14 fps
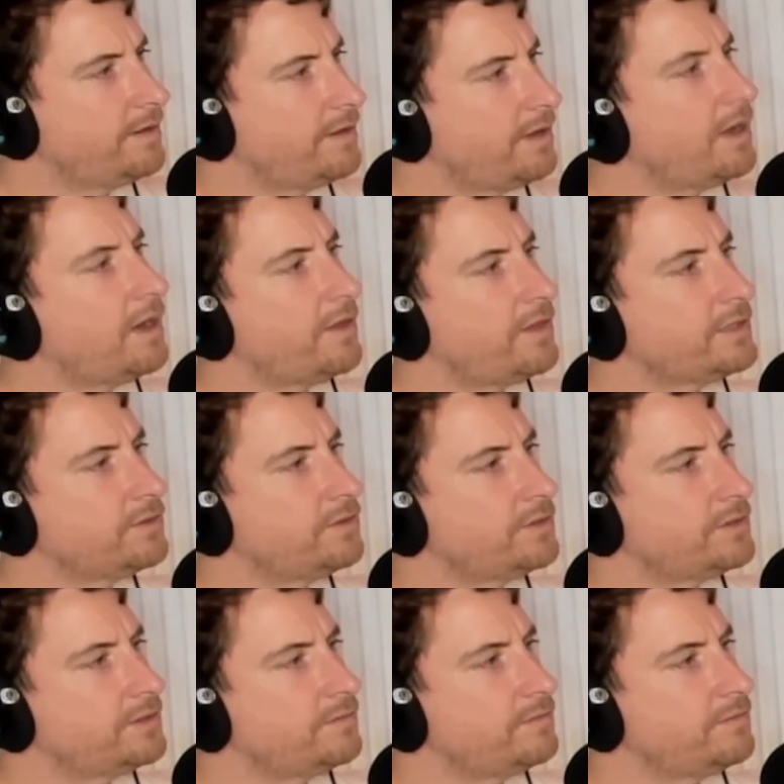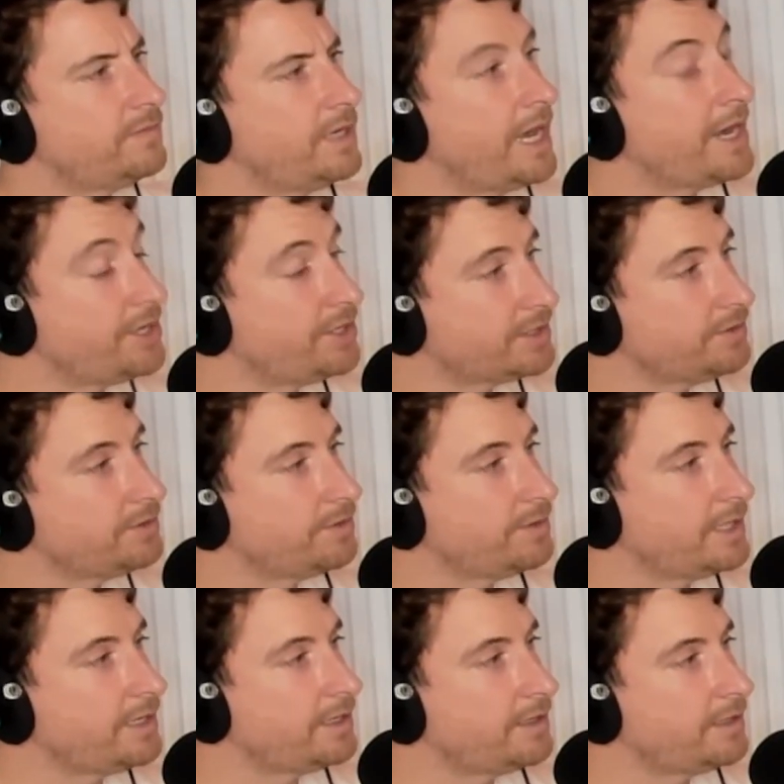Oh, that's awesome. And you're still doing
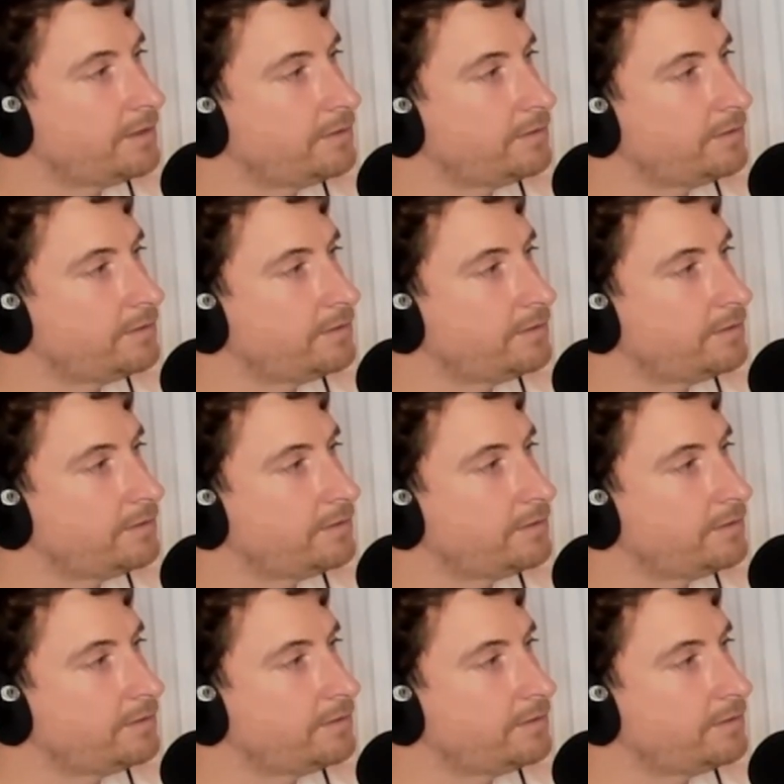that now?